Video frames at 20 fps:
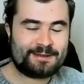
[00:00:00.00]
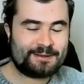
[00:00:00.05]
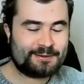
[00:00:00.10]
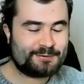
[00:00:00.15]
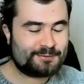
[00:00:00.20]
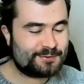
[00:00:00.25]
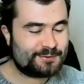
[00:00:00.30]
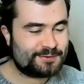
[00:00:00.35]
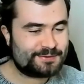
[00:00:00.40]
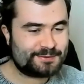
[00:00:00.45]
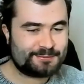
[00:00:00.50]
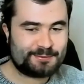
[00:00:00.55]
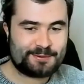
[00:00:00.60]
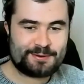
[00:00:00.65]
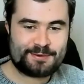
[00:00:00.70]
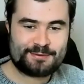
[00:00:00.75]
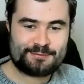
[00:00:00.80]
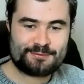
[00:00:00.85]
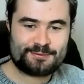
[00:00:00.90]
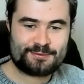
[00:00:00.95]
It's, it's a
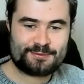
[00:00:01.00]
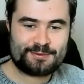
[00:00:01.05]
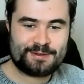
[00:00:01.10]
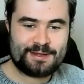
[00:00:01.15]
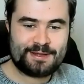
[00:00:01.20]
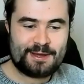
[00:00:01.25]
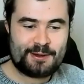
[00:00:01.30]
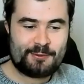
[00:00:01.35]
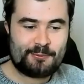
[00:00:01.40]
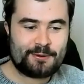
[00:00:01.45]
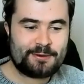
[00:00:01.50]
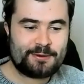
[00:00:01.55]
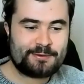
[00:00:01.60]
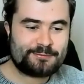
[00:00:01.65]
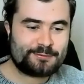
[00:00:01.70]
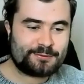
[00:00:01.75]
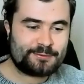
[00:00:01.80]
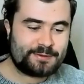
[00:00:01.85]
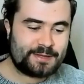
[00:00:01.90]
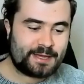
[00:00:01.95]
wonderful,
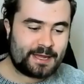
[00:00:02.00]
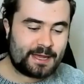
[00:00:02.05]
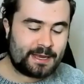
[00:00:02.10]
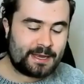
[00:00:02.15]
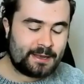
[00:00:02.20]
wonderful thing.